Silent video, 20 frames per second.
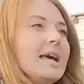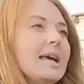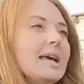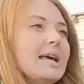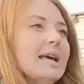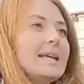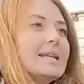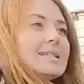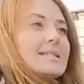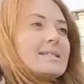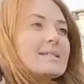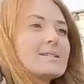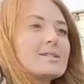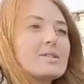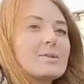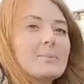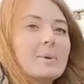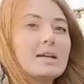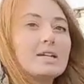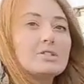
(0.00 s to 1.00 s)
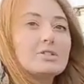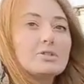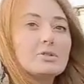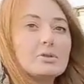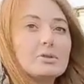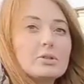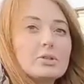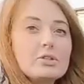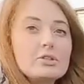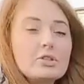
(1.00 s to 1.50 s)
is to make
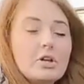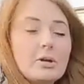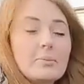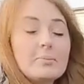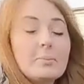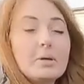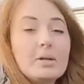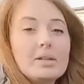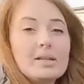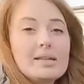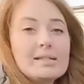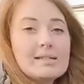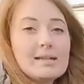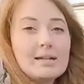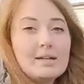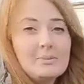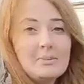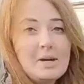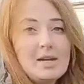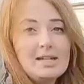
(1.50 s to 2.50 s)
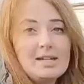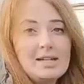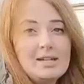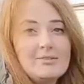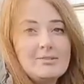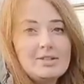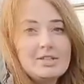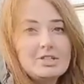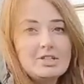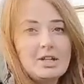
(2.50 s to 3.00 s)
sure that you don't put these anywhere
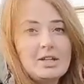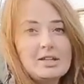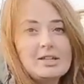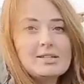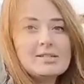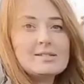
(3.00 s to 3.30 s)
near each other.